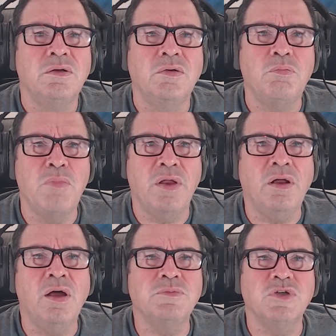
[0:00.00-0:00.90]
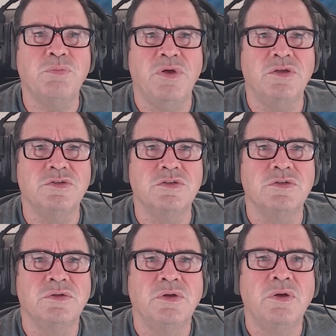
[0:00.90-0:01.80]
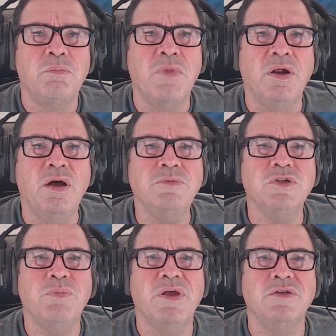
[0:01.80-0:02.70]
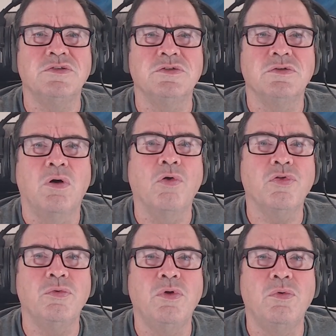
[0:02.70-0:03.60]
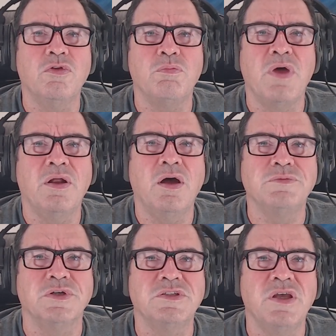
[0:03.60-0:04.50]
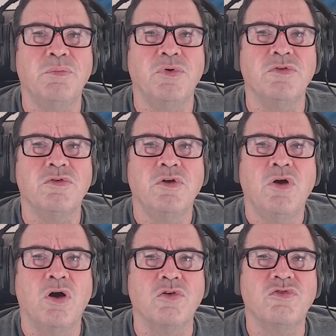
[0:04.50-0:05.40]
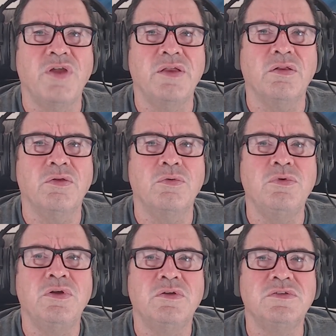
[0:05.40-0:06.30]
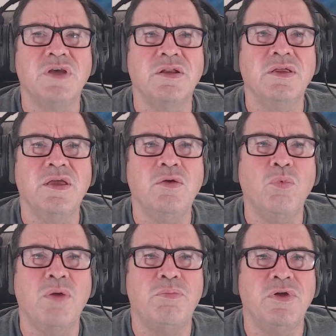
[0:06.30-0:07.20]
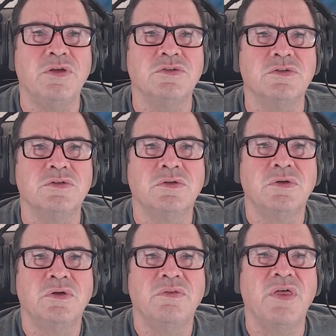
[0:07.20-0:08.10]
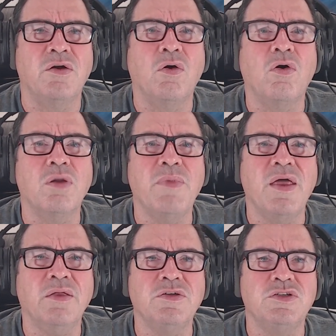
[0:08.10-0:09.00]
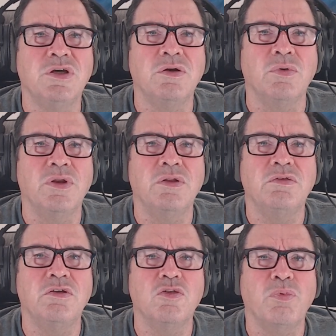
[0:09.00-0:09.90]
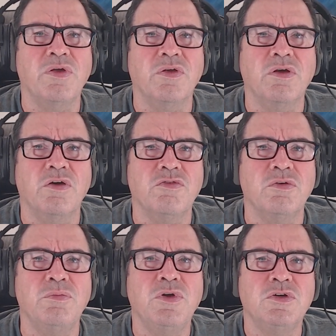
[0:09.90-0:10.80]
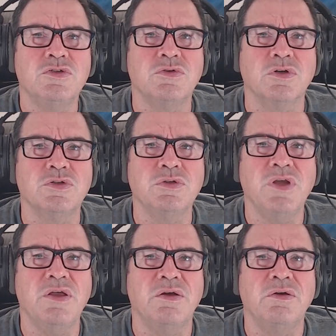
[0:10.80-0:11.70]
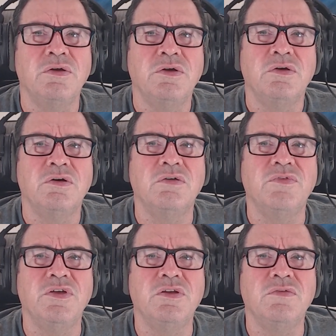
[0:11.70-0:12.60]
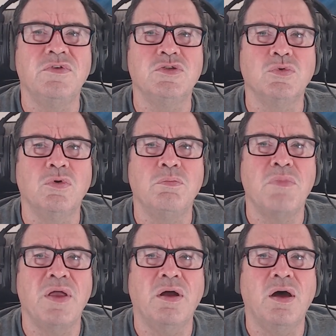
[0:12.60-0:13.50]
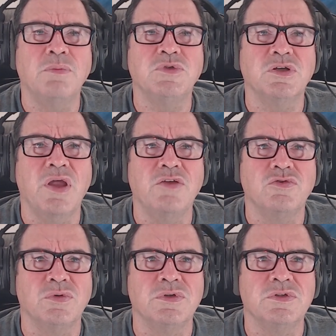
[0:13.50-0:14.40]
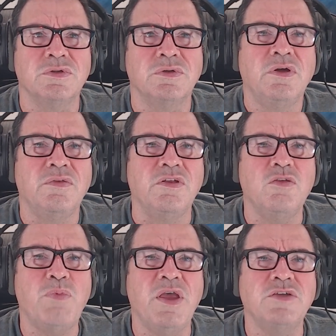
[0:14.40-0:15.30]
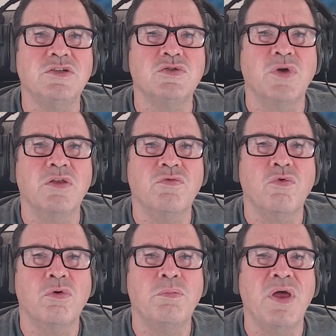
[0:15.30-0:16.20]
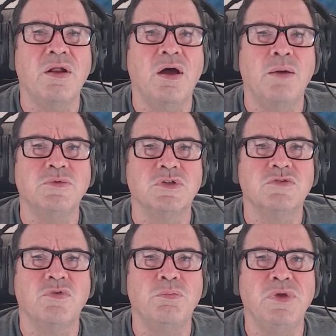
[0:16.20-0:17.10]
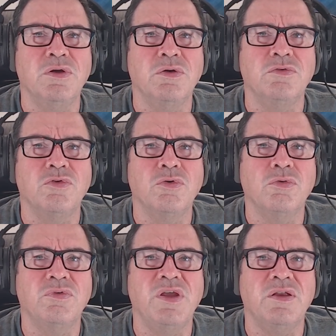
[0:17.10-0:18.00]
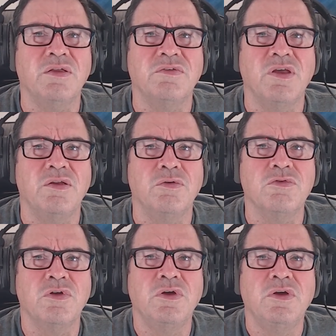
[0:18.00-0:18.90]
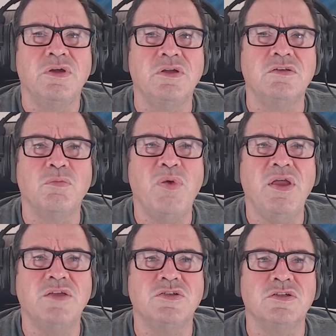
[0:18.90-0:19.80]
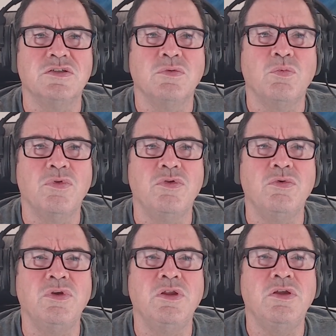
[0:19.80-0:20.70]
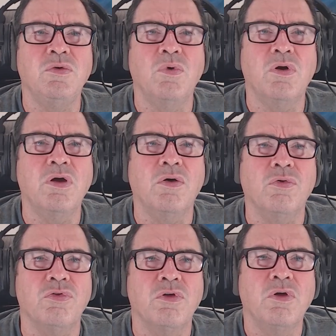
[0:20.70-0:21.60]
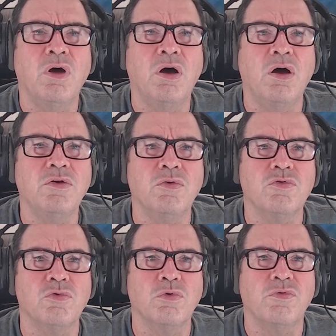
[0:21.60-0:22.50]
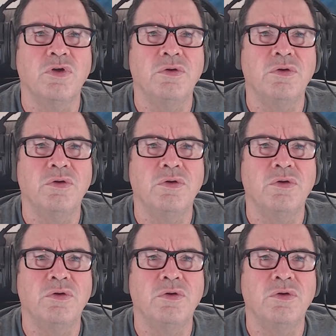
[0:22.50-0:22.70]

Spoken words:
Metaobject Pages. Metaobject Pages, also known as Metaobject Templates, are standalone, dedicated web pages that are automatically generated to display the custom, structured data of individual metaobject entries. These pages transform metaobjects from mere internal data containers into pages with unique URLs on your storefront.